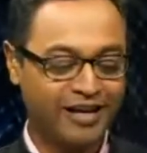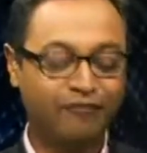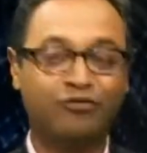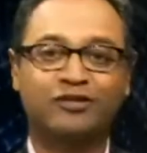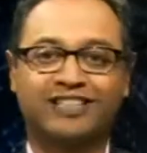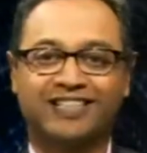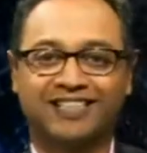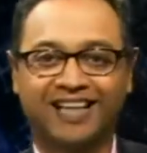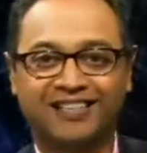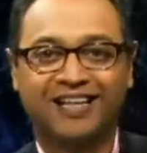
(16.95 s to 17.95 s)

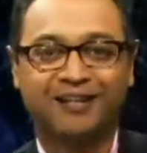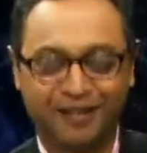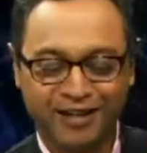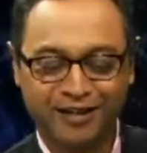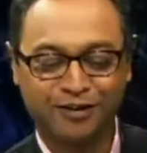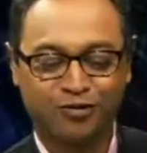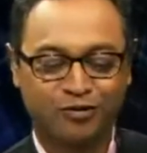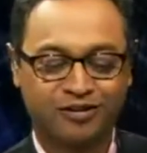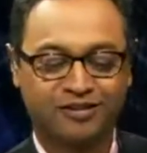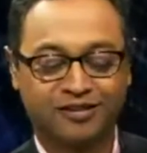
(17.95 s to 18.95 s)
Infosys has sent legal
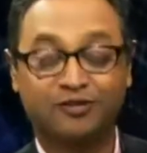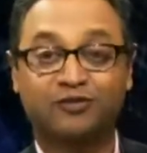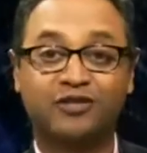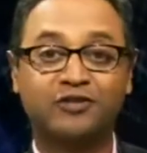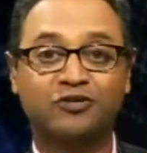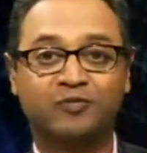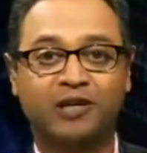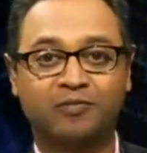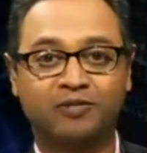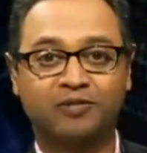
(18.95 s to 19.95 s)
notices to three
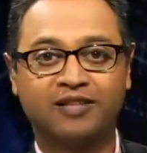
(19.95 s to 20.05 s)
newspapers,